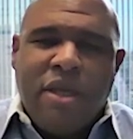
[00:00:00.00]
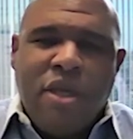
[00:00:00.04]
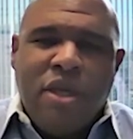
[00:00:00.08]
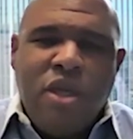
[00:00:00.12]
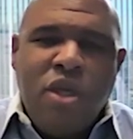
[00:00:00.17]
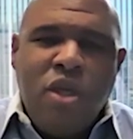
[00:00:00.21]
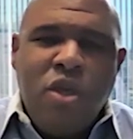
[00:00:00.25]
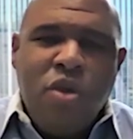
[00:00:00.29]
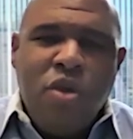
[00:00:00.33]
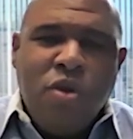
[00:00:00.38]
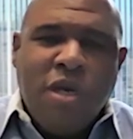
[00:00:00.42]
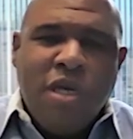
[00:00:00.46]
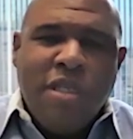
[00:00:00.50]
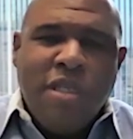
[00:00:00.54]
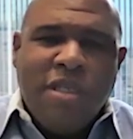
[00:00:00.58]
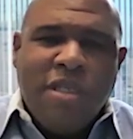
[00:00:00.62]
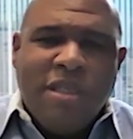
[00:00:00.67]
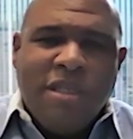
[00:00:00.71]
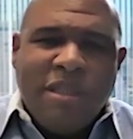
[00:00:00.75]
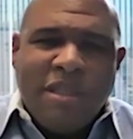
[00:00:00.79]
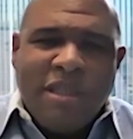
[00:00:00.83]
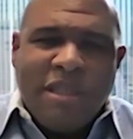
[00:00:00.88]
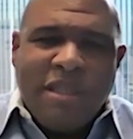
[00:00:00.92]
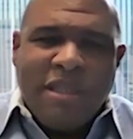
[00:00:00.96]
you
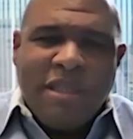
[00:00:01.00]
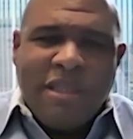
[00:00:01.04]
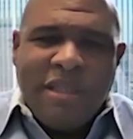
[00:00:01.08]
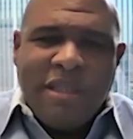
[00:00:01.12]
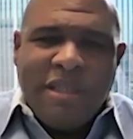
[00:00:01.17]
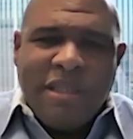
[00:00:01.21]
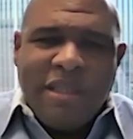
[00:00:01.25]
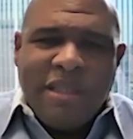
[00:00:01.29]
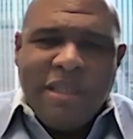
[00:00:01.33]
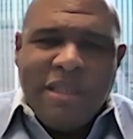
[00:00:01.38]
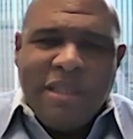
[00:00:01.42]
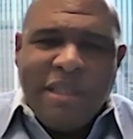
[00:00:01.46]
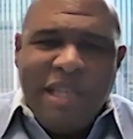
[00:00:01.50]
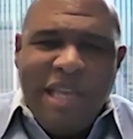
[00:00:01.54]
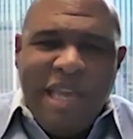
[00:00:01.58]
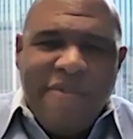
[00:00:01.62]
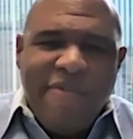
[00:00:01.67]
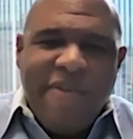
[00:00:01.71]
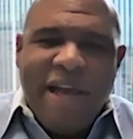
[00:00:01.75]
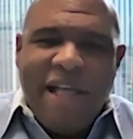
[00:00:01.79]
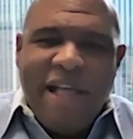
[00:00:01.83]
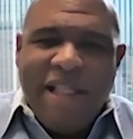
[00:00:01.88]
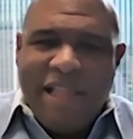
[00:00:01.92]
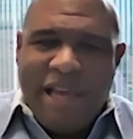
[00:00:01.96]
can
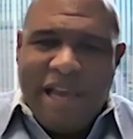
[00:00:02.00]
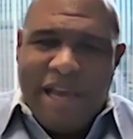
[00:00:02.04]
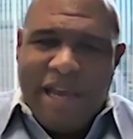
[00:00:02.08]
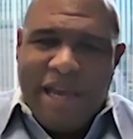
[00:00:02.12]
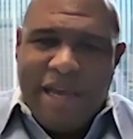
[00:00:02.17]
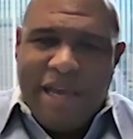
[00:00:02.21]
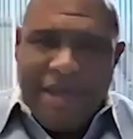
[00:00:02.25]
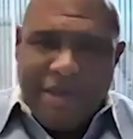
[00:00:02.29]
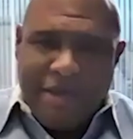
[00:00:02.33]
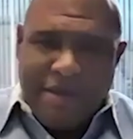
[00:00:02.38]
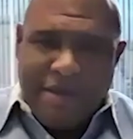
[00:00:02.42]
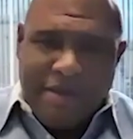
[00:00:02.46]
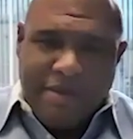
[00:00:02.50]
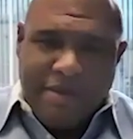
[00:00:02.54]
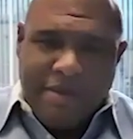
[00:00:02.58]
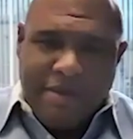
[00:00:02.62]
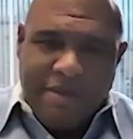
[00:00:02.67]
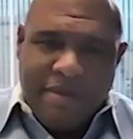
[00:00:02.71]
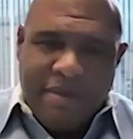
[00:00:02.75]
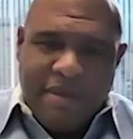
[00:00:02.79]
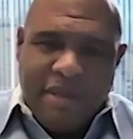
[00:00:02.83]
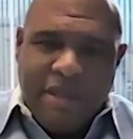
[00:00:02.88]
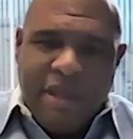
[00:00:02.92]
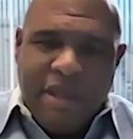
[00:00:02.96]
leave LA,
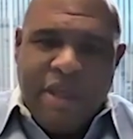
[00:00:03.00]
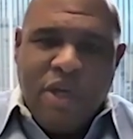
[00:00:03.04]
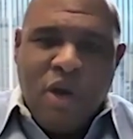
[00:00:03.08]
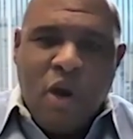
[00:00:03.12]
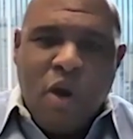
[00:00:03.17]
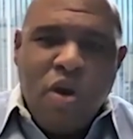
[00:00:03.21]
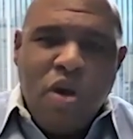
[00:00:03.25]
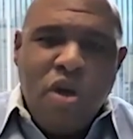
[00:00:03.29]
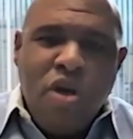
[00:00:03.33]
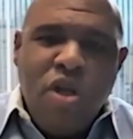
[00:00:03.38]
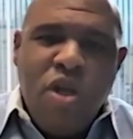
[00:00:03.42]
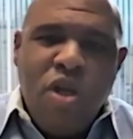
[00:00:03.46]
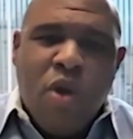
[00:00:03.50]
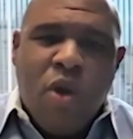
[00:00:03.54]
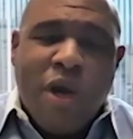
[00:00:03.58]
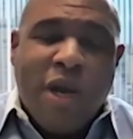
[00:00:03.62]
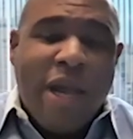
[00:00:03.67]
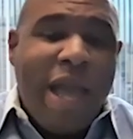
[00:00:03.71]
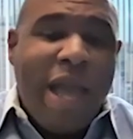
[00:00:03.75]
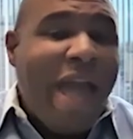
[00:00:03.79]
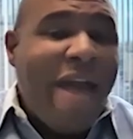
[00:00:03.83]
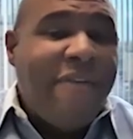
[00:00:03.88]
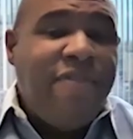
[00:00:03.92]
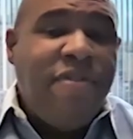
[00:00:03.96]
go to New
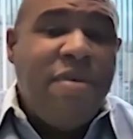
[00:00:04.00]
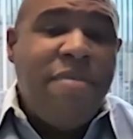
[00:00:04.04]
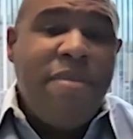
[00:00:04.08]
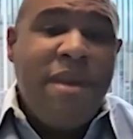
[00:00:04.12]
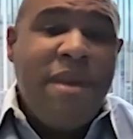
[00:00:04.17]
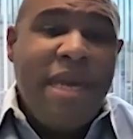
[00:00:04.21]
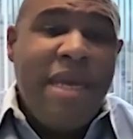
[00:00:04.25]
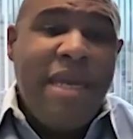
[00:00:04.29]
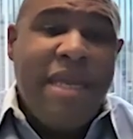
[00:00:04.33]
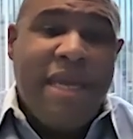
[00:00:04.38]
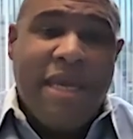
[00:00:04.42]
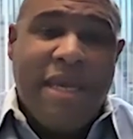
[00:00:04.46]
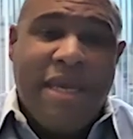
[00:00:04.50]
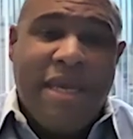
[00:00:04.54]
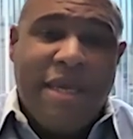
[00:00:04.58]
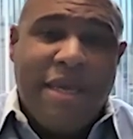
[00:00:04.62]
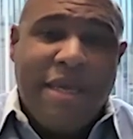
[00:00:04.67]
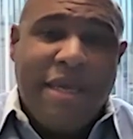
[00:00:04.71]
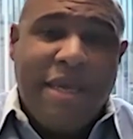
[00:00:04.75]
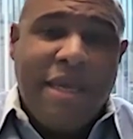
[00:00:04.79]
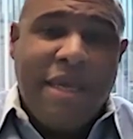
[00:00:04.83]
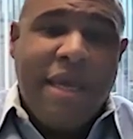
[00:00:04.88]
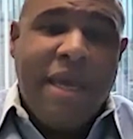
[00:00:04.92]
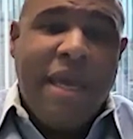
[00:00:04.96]
York, have a meeting,
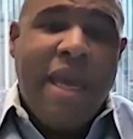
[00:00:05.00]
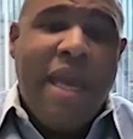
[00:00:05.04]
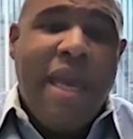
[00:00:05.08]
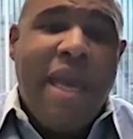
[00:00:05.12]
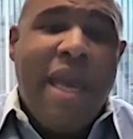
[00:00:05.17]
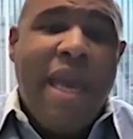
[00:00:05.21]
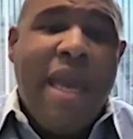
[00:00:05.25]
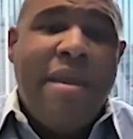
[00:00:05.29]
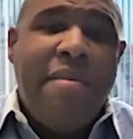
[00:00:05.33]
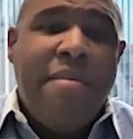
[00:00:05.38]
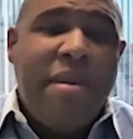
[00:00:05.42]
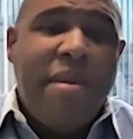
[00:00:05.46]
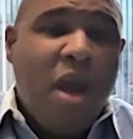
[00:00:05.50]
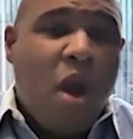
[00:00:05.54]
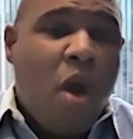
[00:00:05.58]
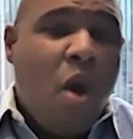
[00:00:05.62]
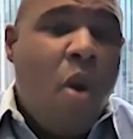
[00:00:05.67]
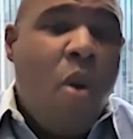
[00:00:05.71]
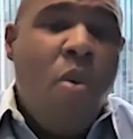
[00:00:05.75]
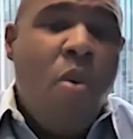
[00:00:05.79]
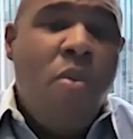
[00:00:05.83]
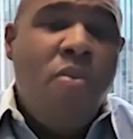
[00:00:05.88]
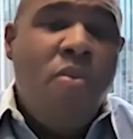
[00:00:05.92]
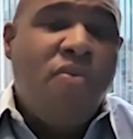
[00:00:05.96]
and be
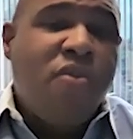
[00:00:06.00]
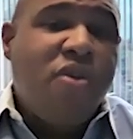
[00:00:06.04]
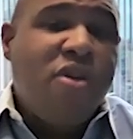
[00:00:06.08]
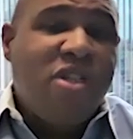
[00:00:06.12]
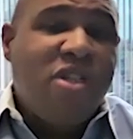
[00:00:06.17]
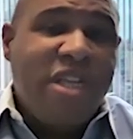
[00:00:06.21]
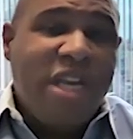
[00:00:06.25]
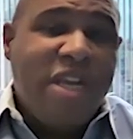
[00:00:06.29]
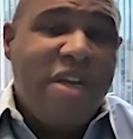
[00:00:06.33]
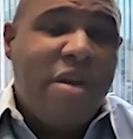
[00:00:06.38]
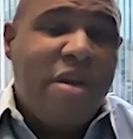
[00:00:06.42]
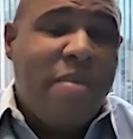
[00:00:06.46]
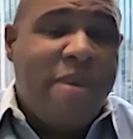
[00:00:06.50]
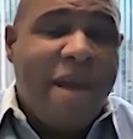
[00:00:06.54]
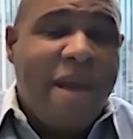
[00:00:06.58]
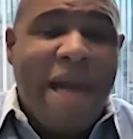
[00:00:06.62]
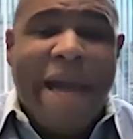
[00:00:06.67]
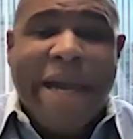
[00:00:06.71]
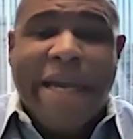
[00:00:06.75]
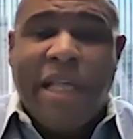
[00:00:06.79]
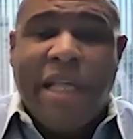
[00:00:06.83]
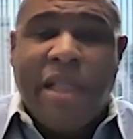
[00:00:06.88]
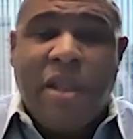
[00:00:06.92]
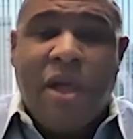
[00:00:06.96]
home for dinner
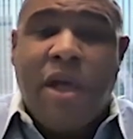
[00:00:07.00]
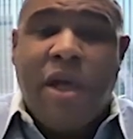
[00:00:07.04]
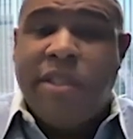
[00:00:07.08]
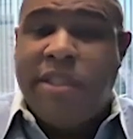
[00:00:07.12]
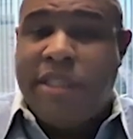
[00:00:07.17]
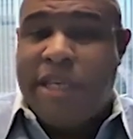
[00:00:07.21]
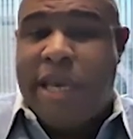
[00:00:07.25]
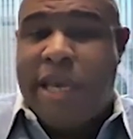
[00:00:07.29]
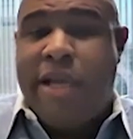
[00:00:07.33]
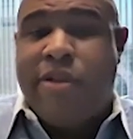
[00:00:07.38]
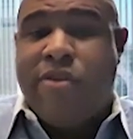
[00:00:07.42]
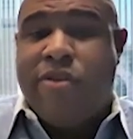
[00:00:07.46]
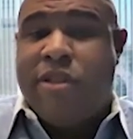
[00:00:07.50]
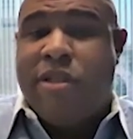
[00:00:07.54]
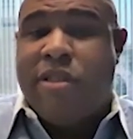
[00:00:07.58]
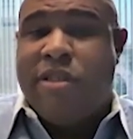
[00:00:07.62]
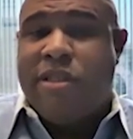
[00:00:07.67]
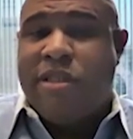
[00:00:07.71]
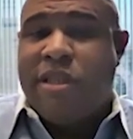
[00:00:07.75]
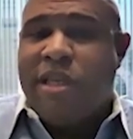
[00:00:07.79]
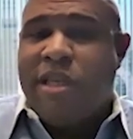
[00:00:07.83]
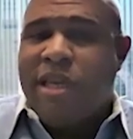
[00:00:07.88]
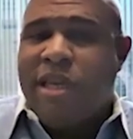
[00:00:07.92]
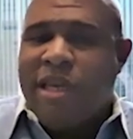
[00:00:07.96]
back in Los
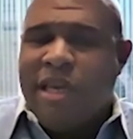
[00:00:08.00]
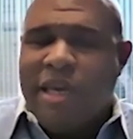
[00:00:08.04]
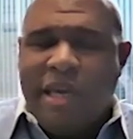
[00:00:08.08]
Angeles.